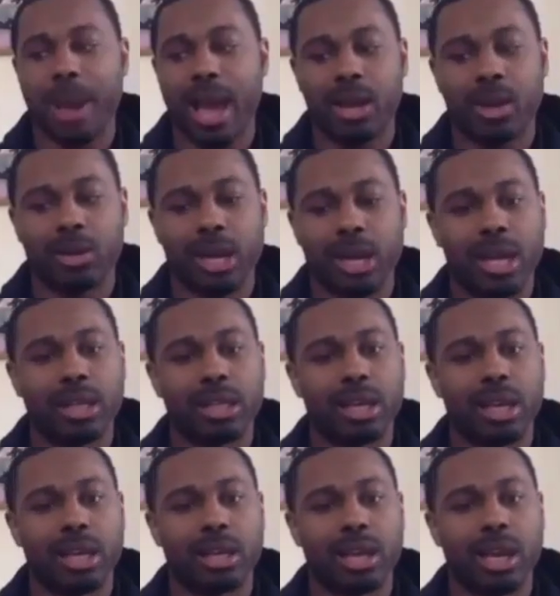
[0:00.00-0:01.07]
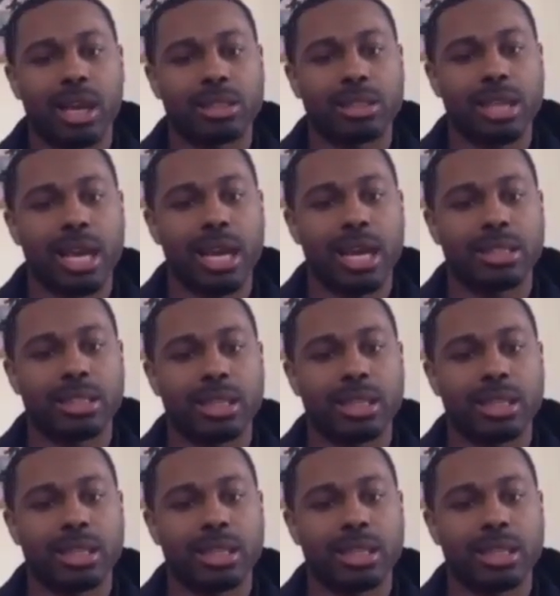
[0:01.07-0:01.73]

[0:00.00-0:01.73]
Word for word: my hat on that and, and and that I